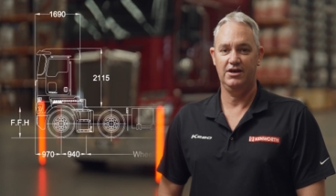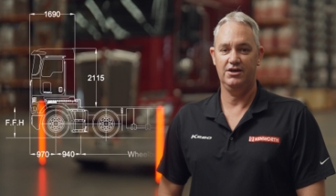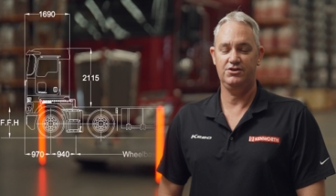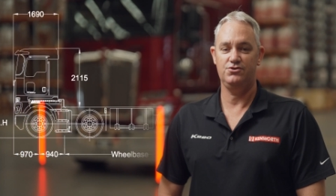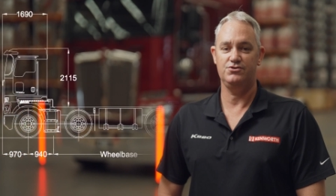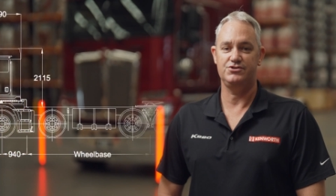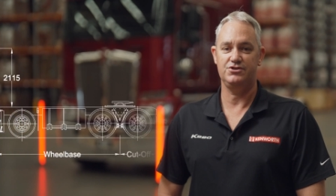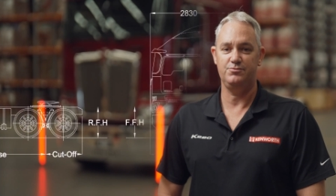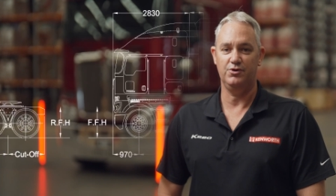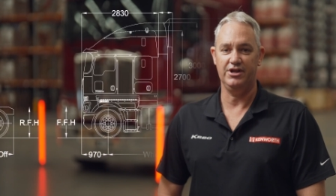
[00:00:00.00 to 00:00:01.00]
a huge
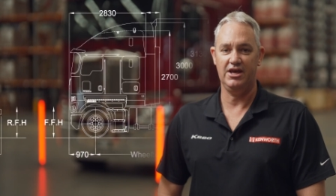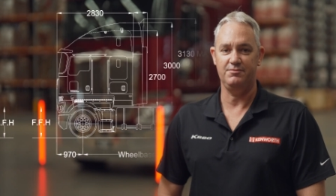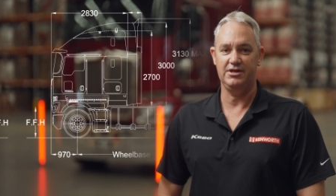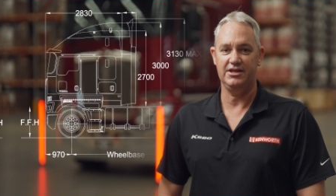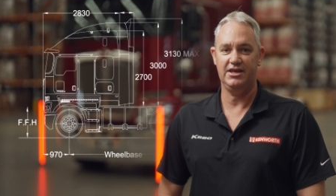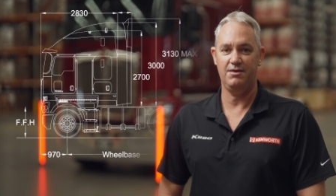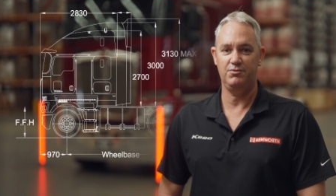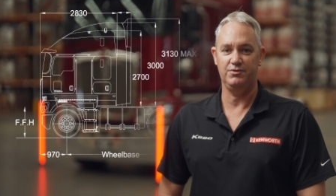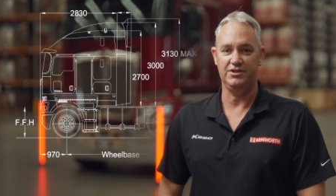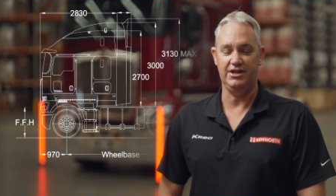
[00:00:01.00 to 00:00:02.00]
2.8 metre
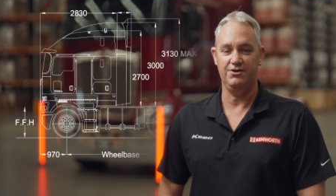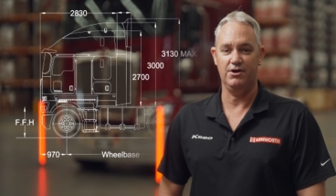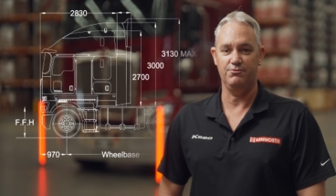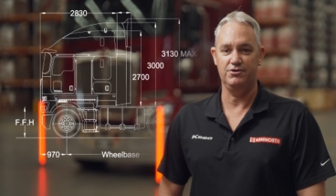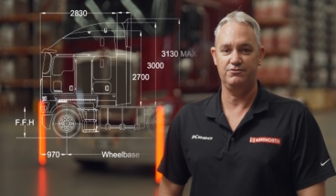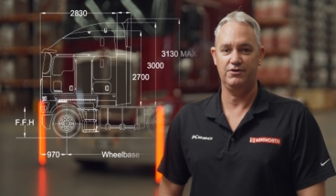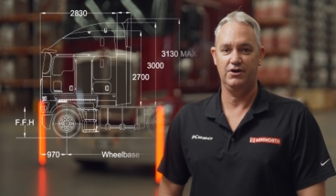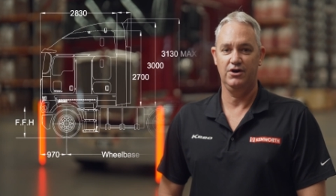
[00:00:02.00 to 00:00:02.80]
cabin with an aero roof,